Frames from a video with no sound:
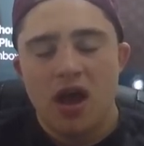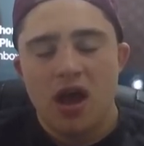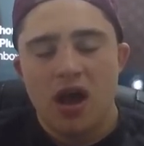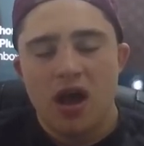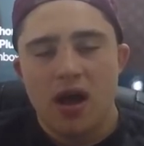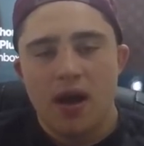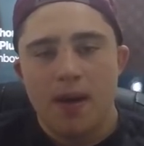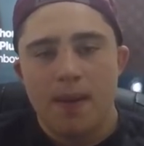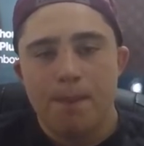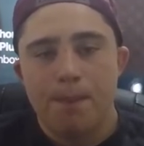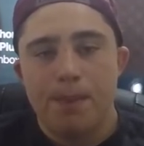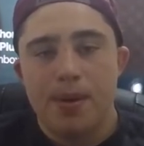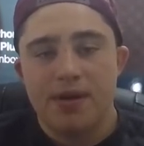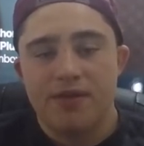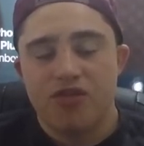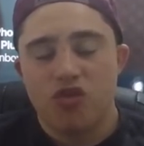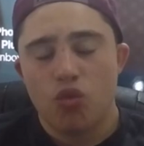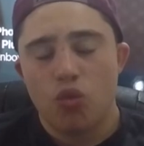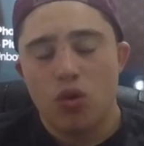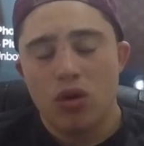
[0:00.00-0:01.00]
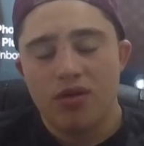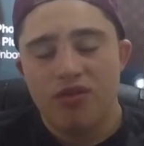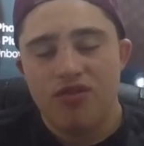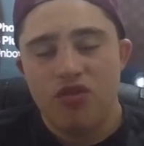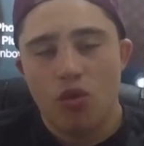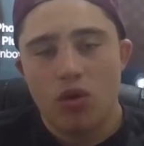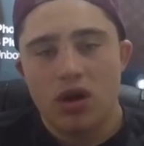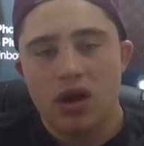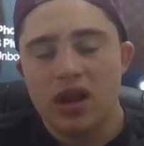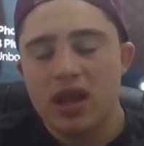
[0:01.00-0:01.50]
But for
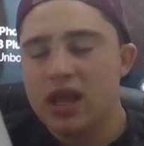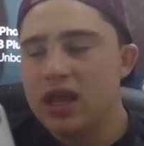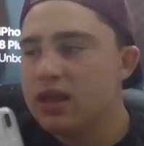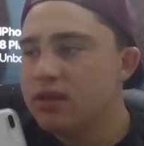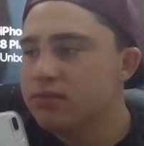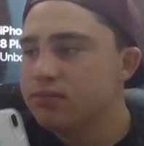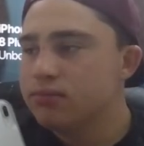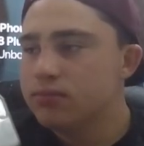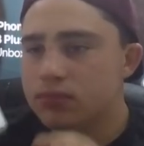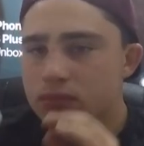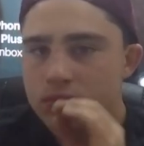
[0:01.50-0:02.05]
$140,